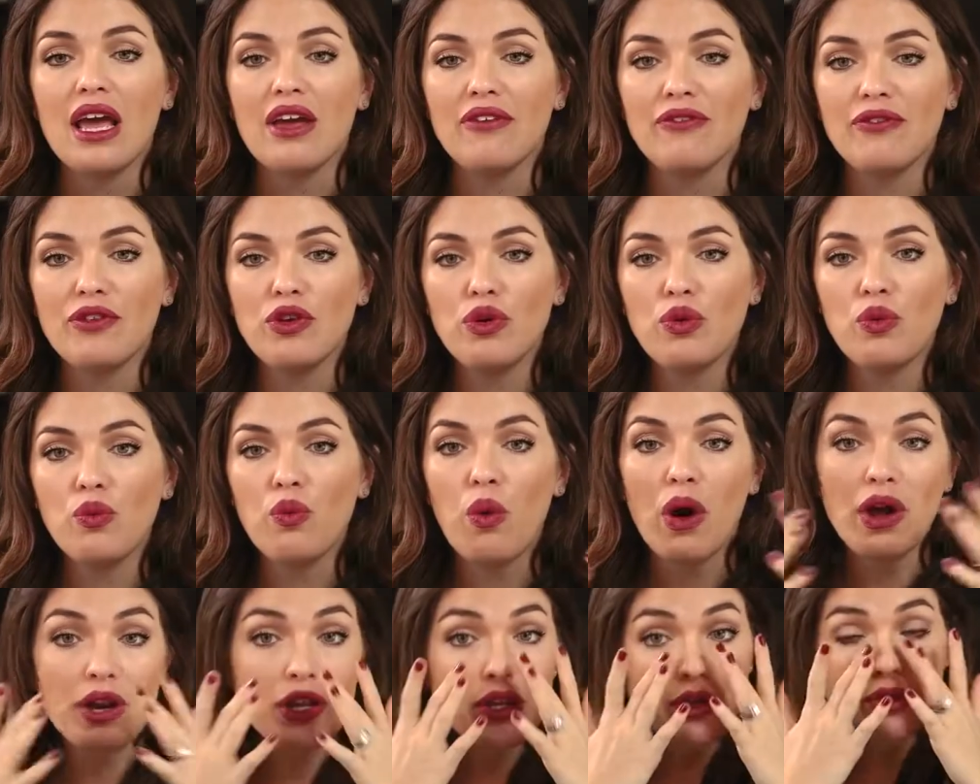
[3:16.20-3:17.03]
If you
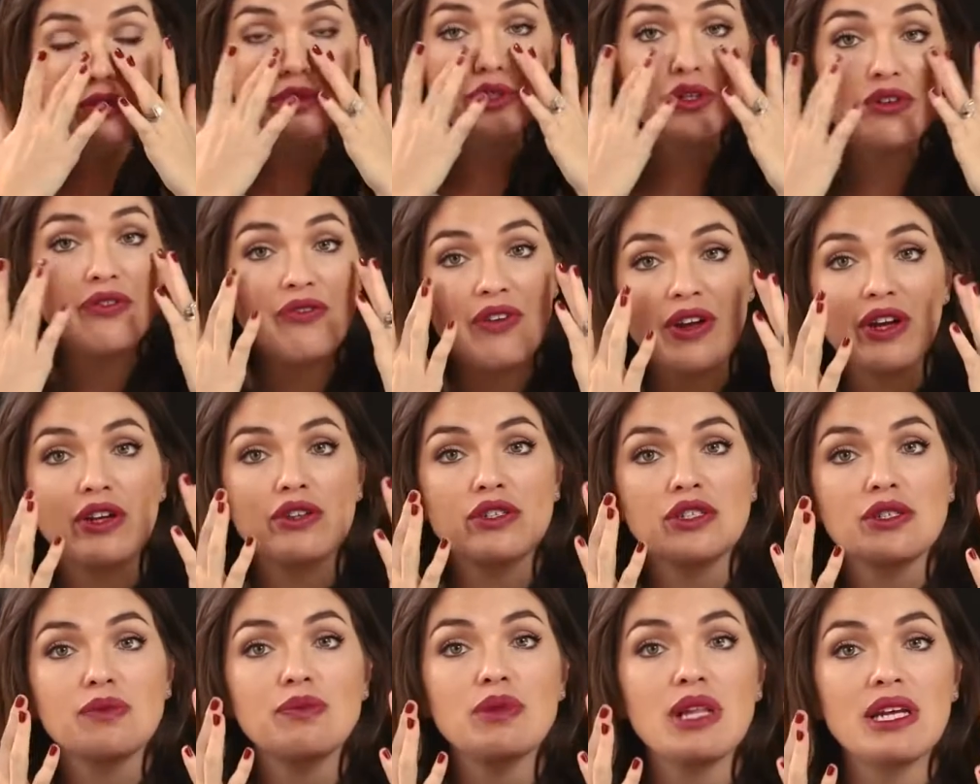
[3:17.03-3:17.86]
want to use your fingers
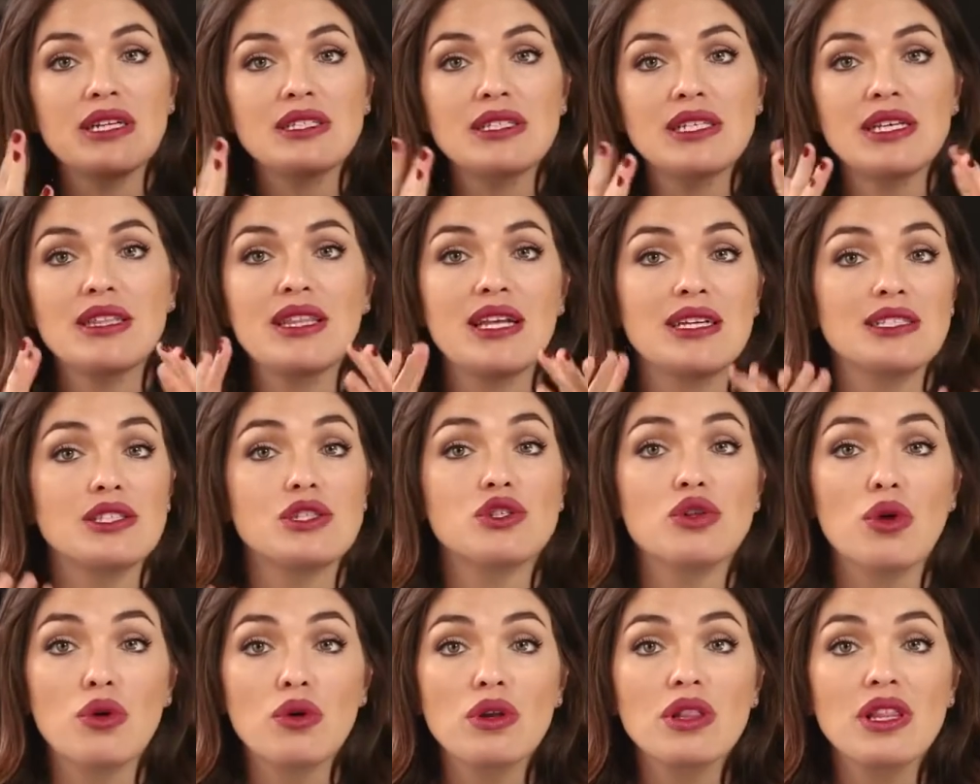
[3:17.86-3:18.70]
to blend in, that's
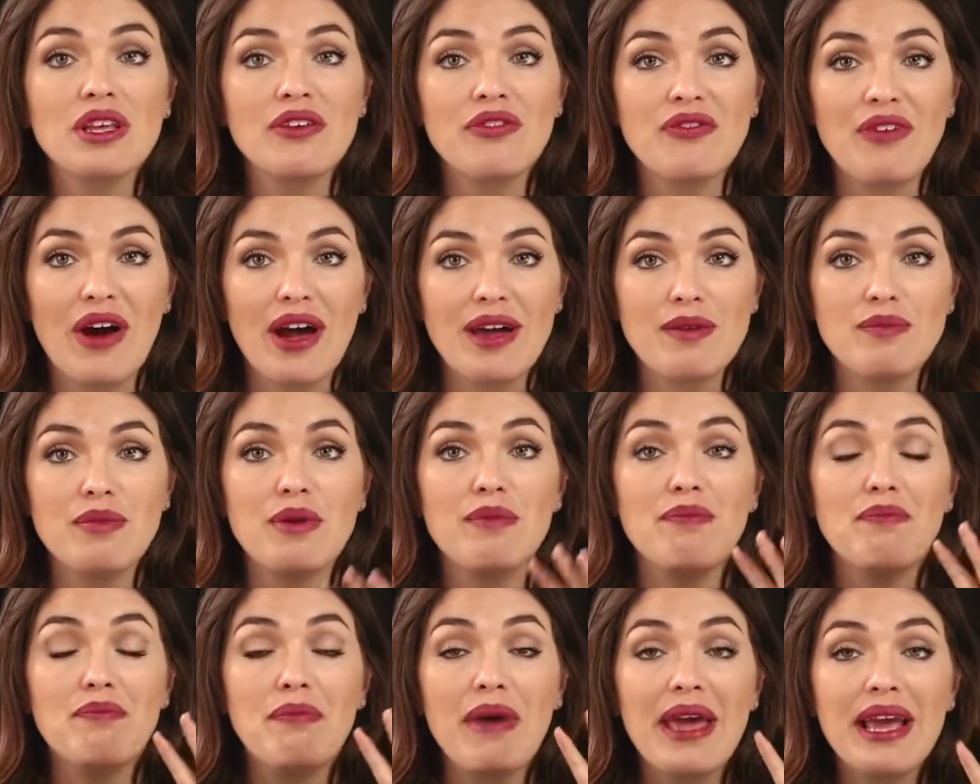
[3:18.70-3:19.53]
totally fine, but
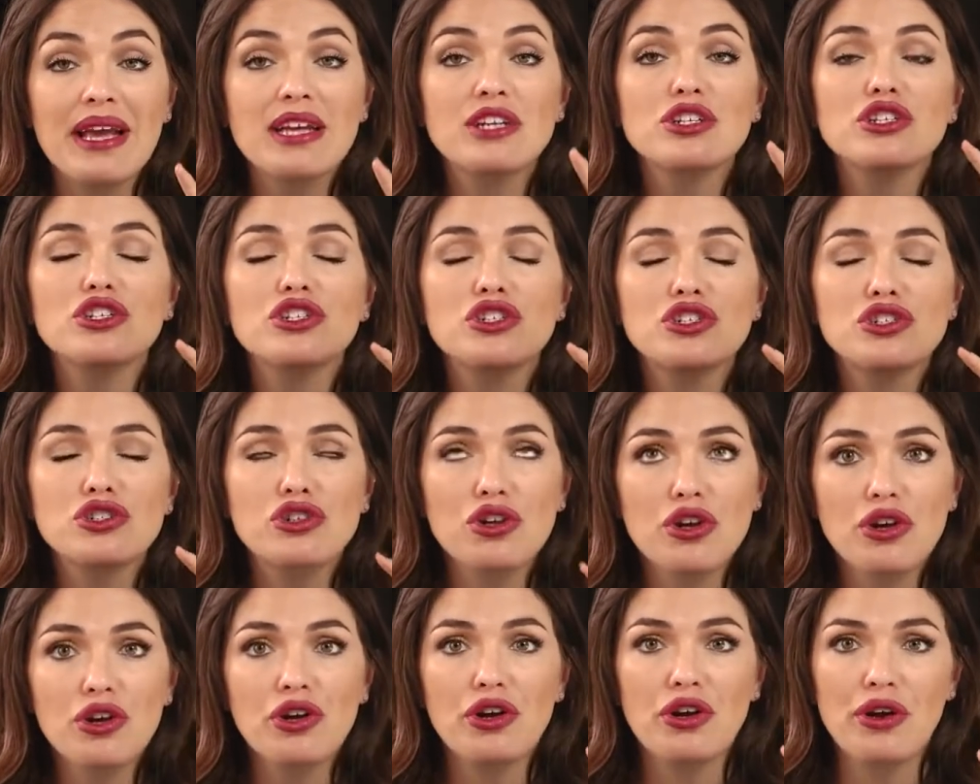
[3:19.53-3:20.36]
make
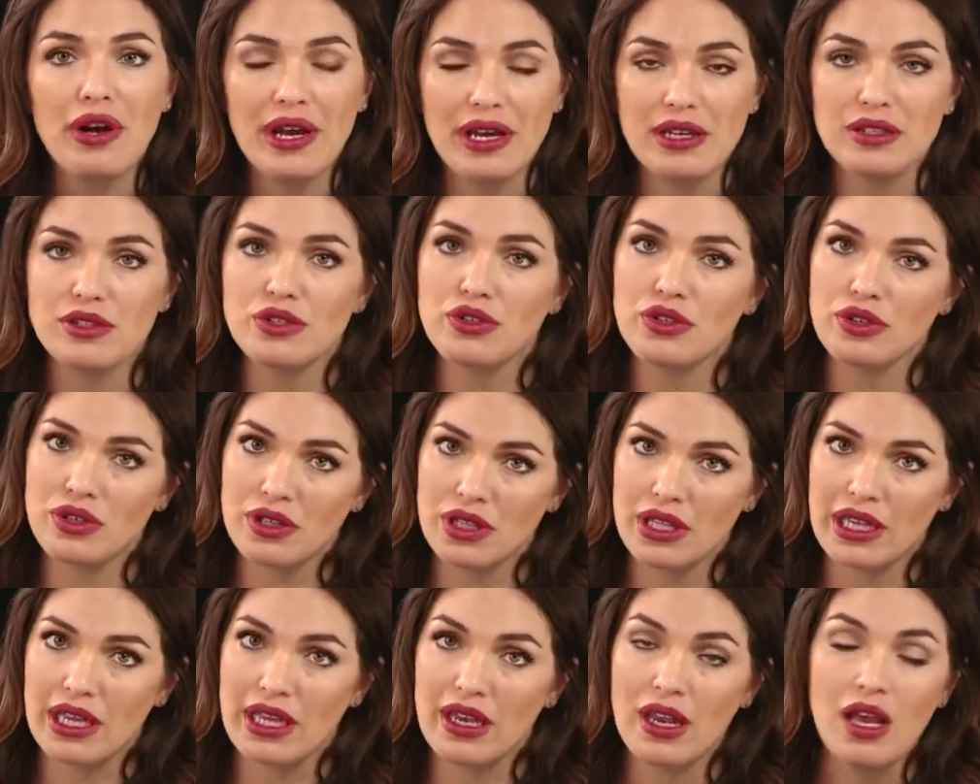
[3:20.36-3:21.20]
sure your hands are
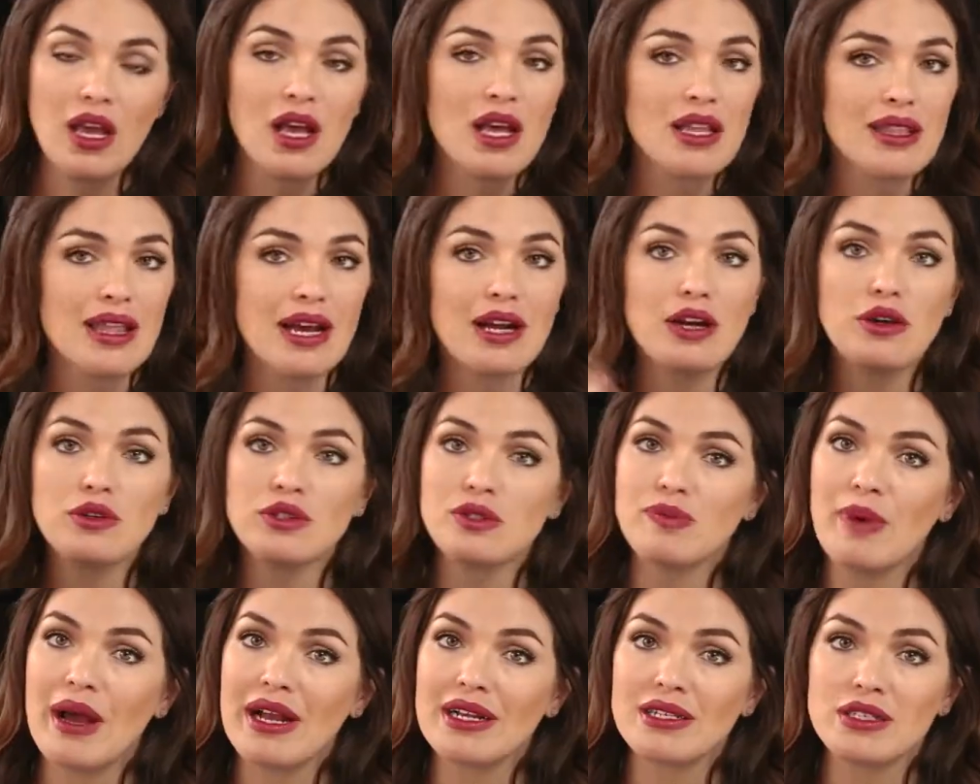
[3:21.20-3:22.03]
clean. That goes
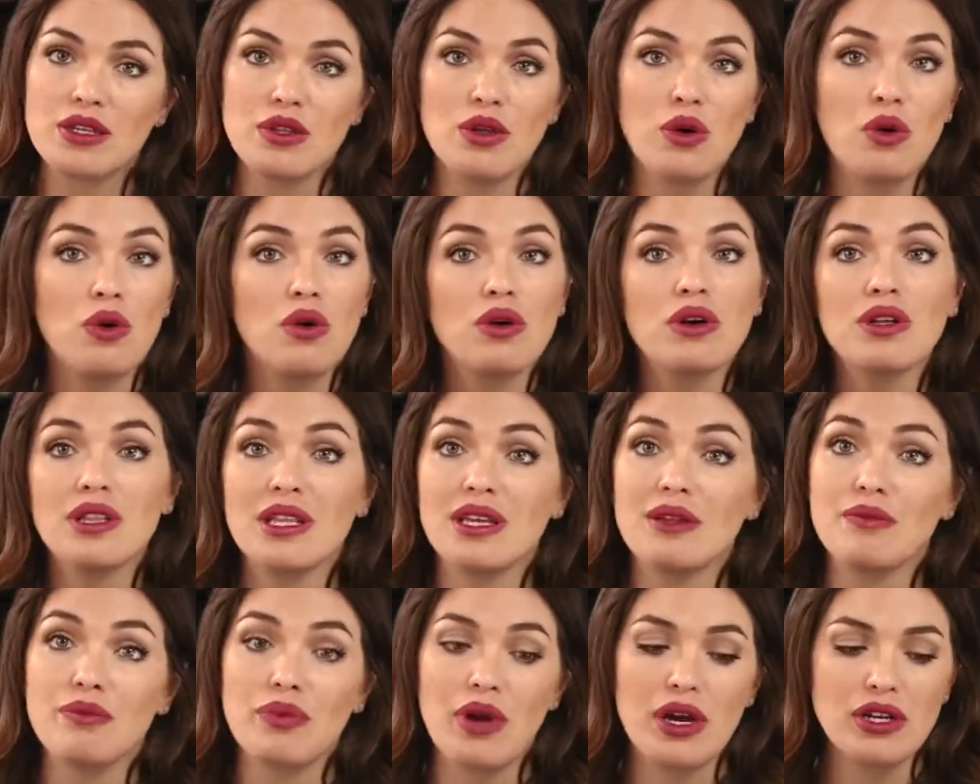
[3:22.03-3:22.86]
back to the whole
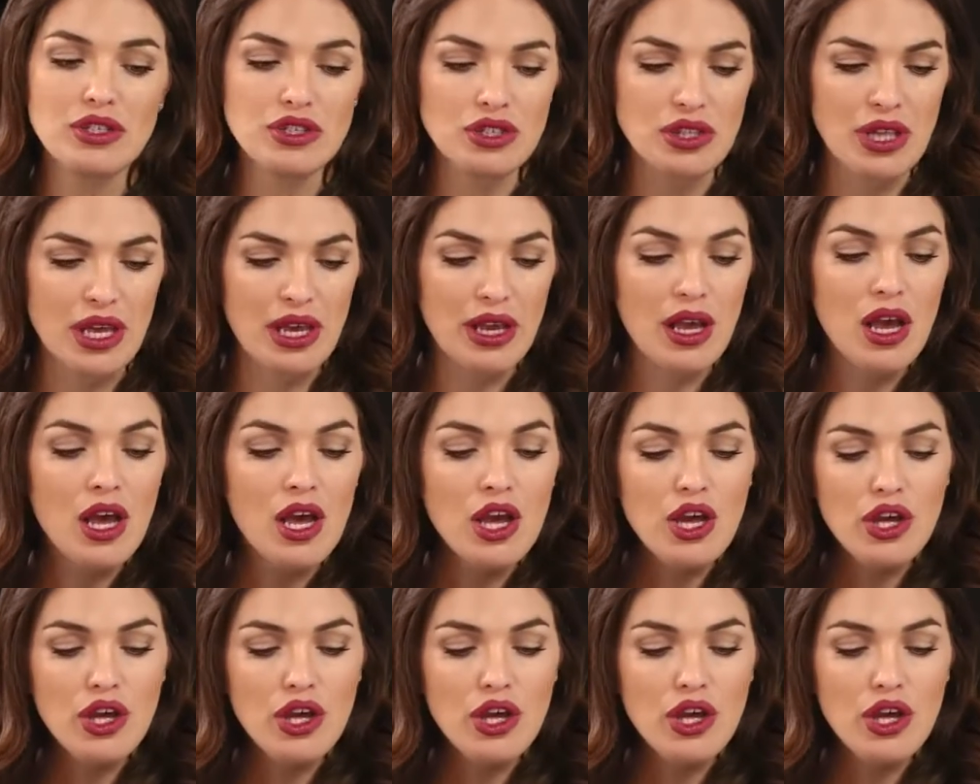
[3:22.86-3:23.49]
clean brush thing.